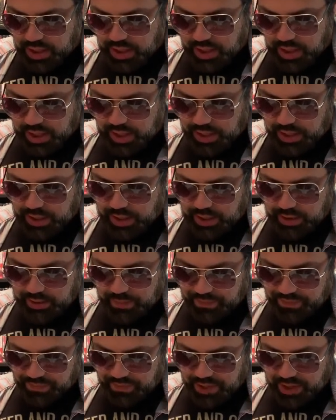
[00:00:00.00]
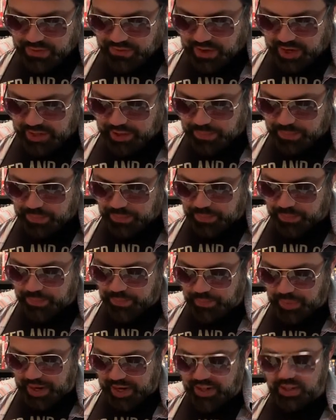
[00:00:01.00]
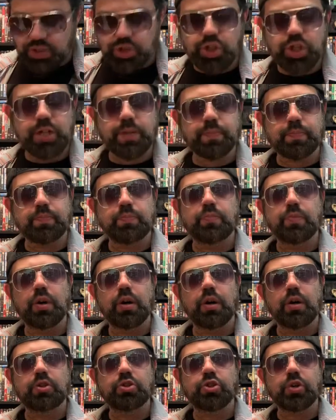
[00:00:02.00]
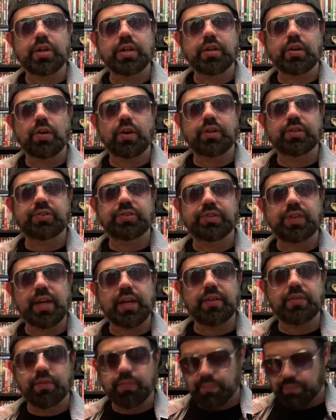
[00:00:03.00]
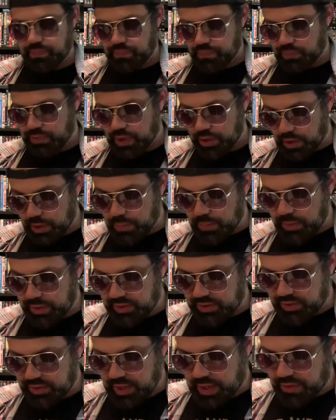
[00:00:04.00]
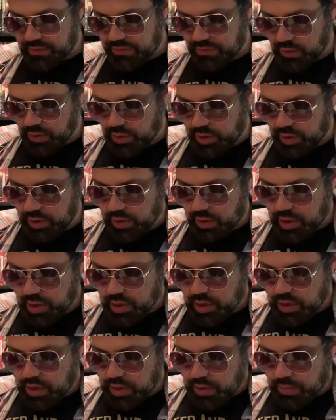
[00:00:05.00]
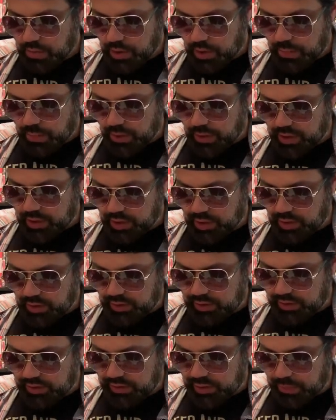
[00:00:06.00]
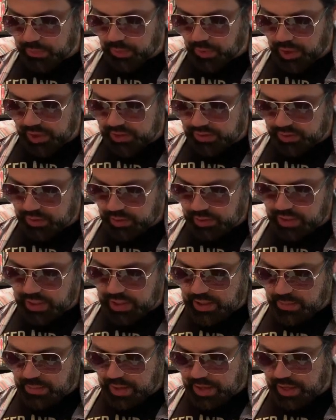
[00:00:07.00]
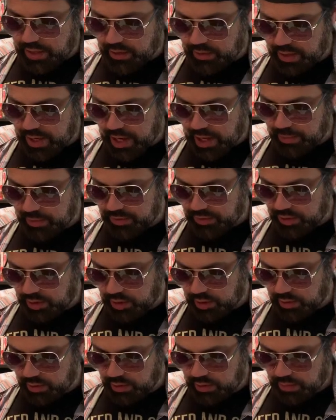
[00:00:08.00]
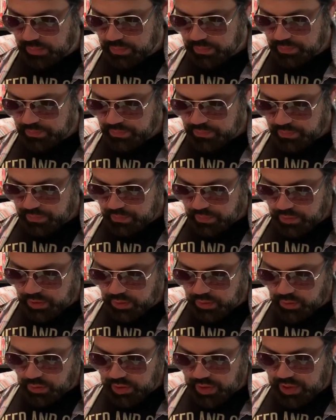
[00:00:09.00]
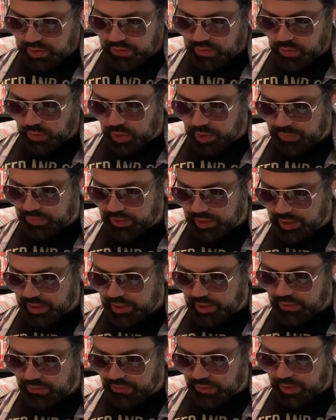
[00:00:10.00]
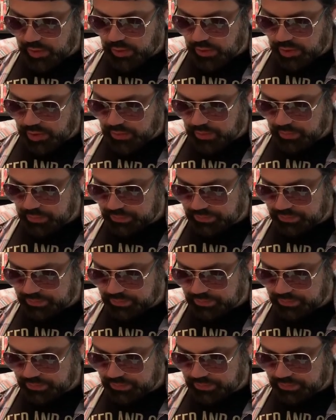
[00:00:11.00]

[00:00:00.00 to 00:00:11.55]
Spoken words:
And if I could buy a cheap trading card set, a complete set for a pretty good, decent price on eBay or Amazon or whatever website I frequent,